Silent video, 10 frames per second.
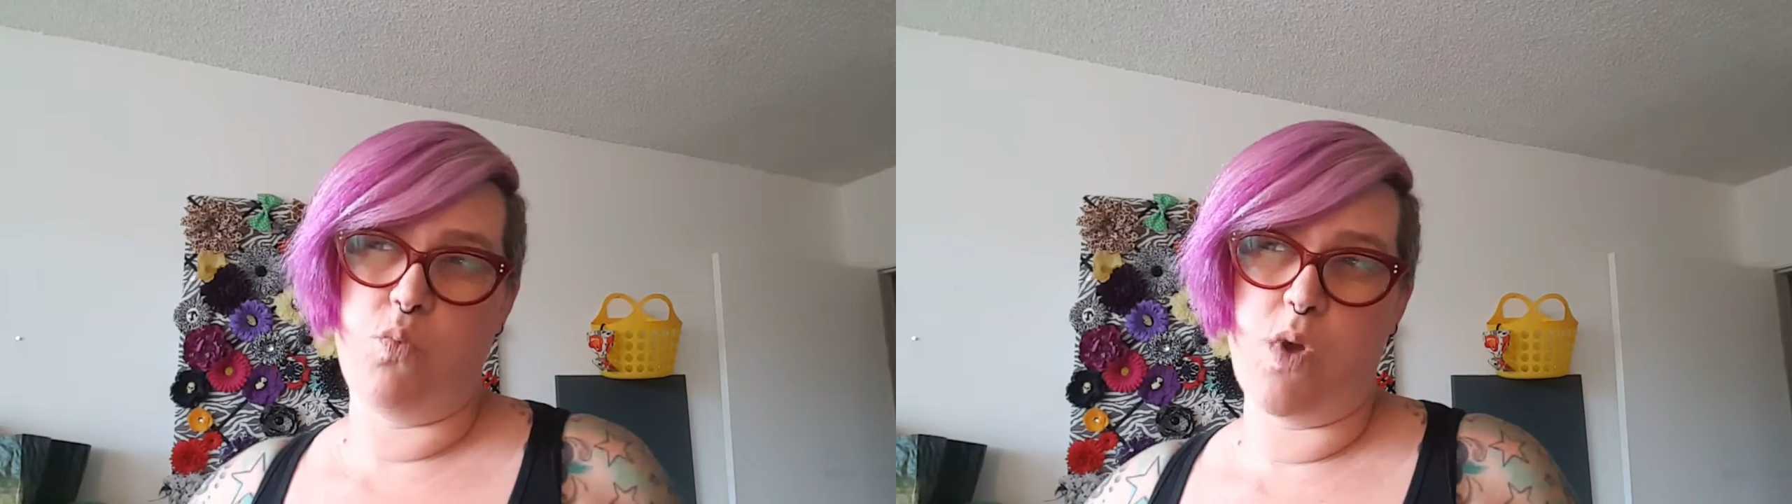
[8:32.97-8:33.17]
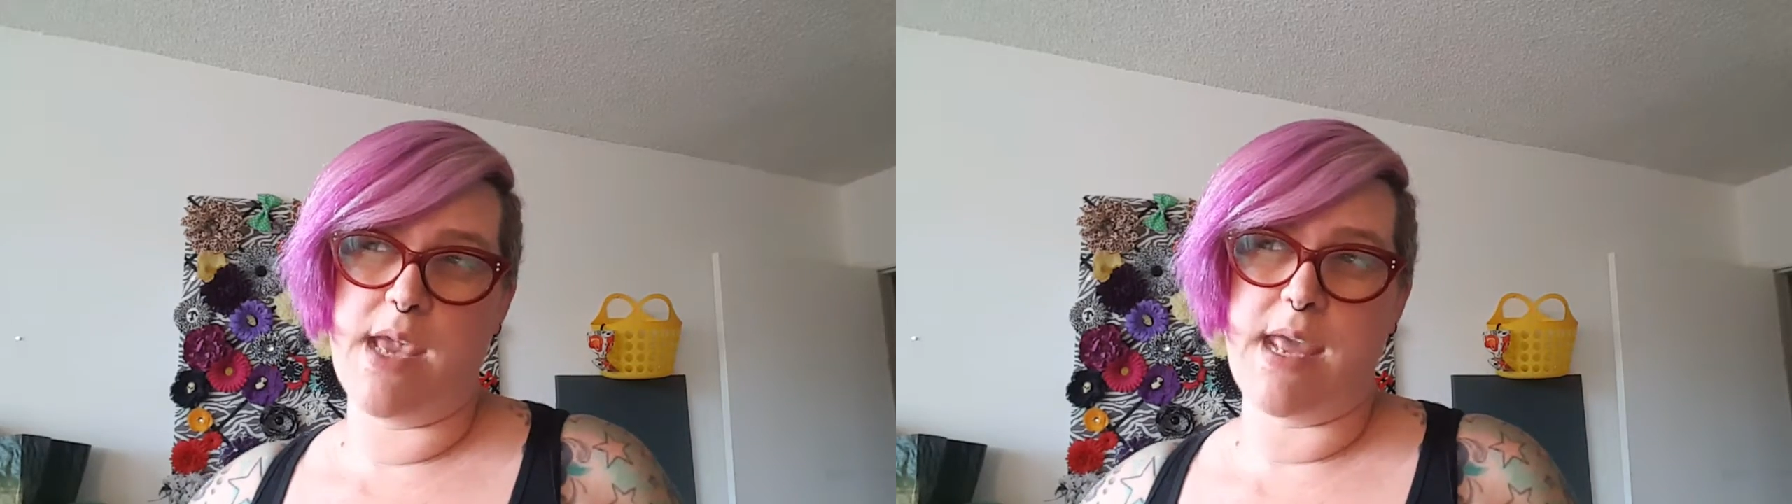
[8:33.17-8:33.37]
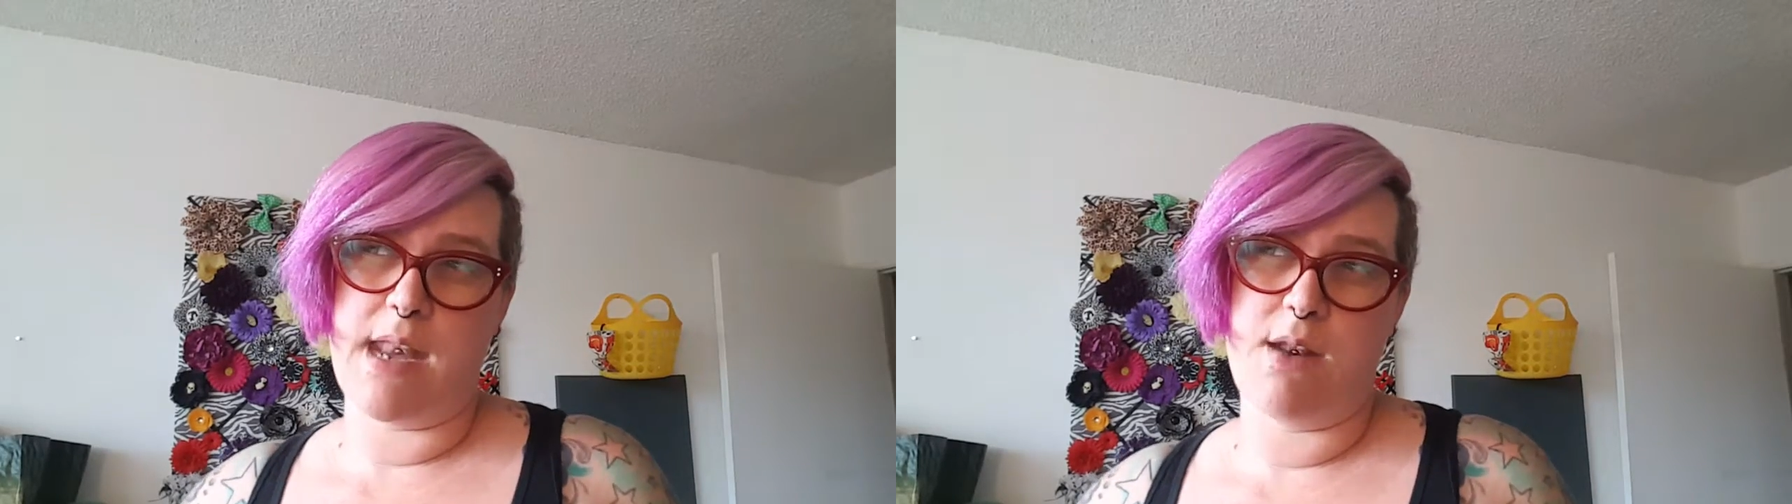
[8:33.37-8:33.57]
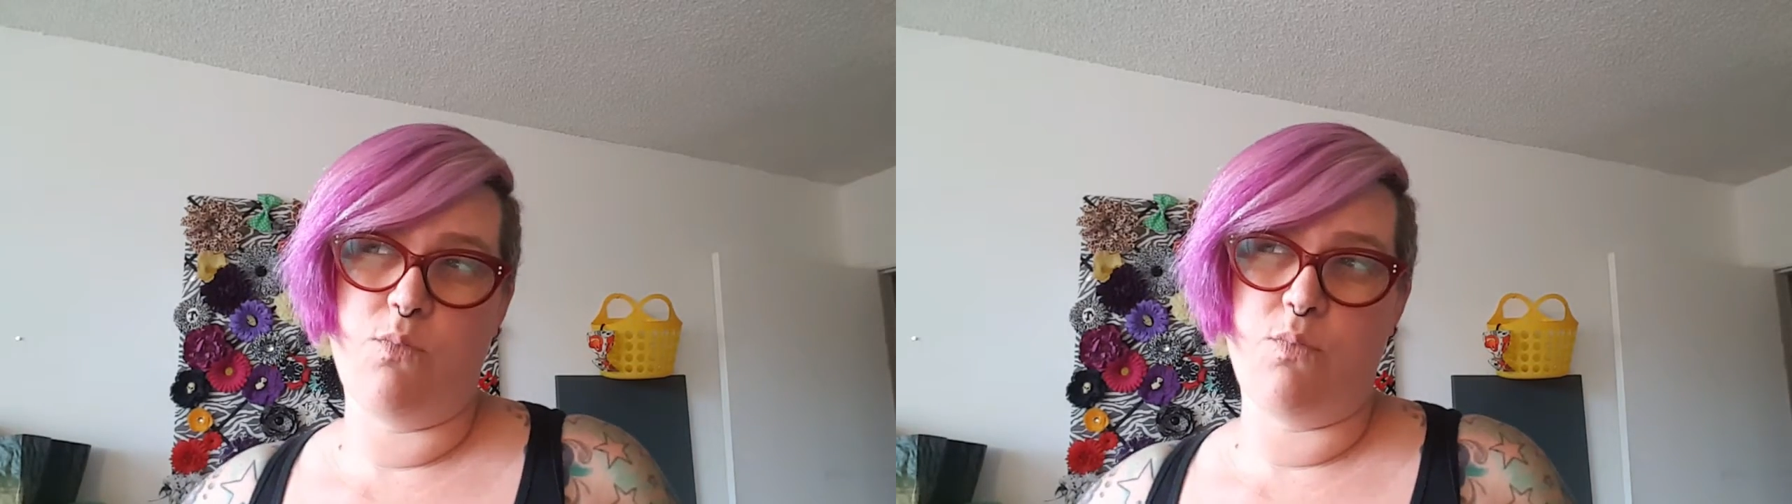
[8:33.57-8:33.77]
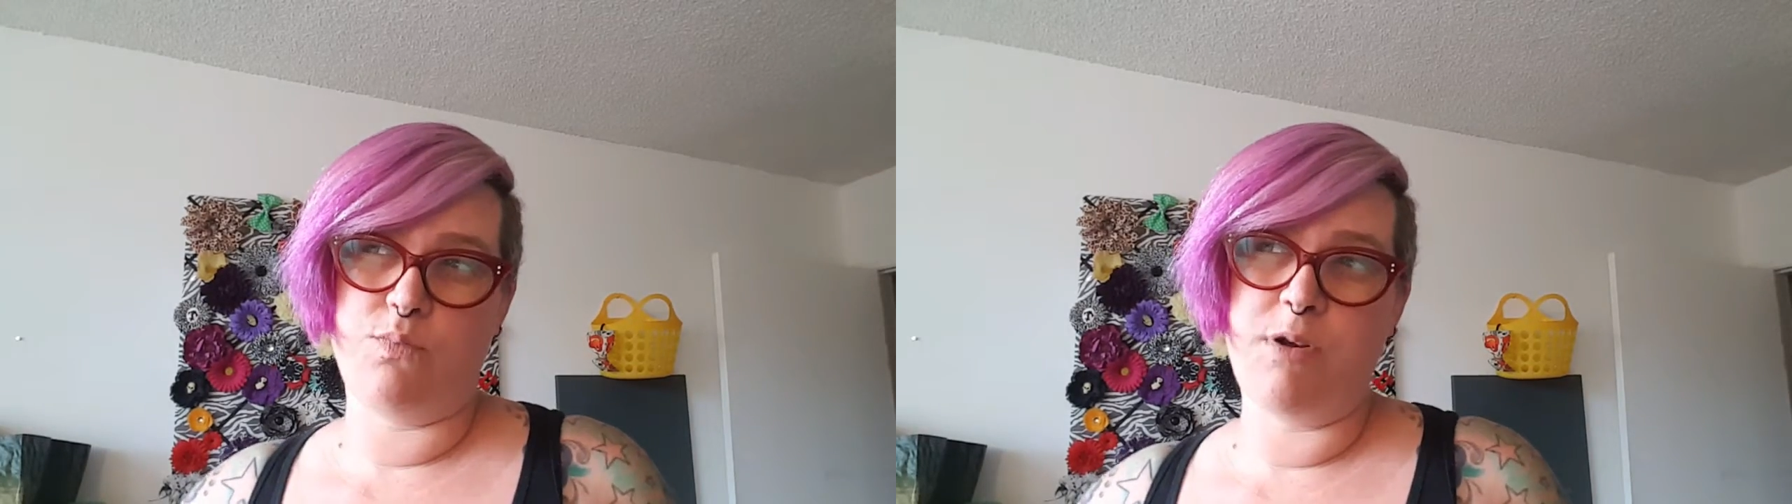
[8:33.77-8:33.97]

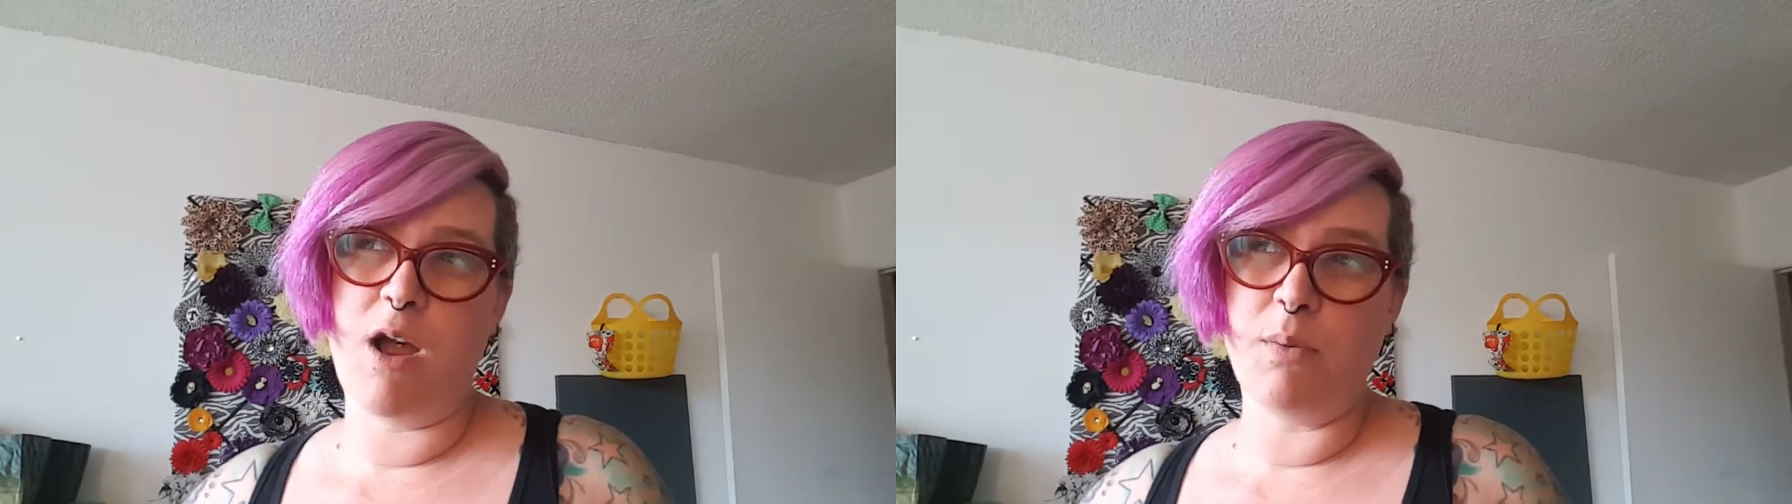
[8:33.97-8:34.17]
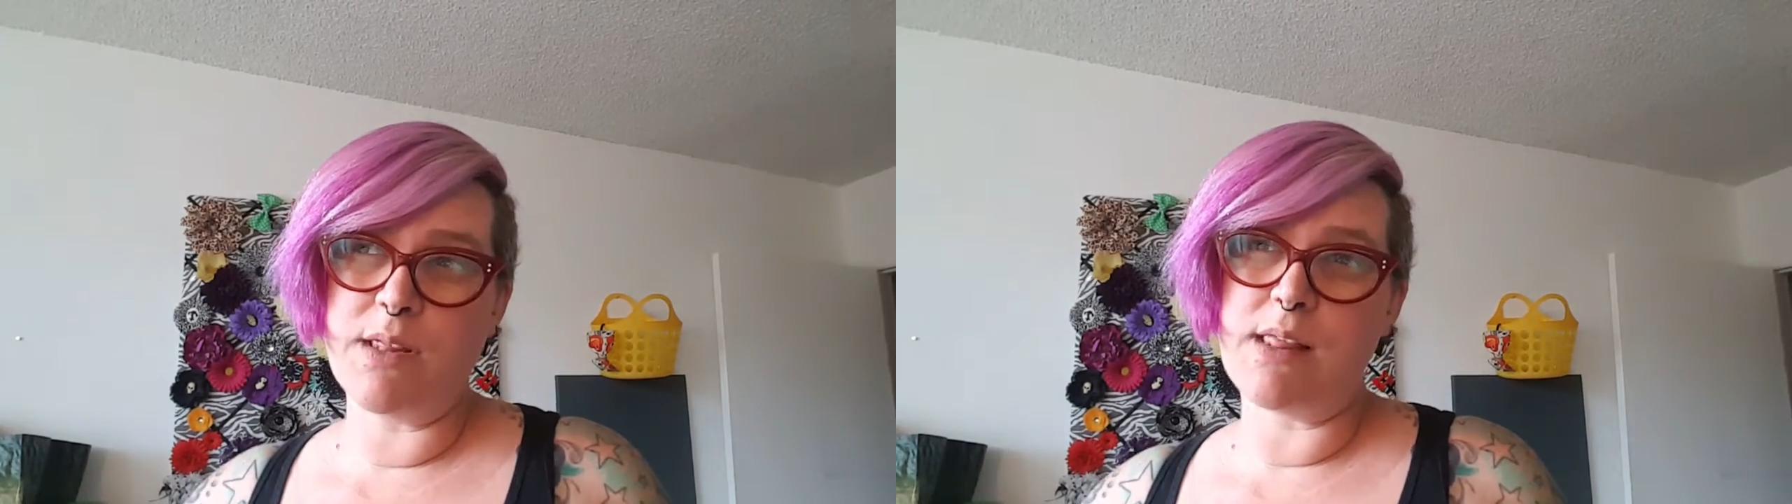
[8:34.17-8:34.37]
weekend, probably the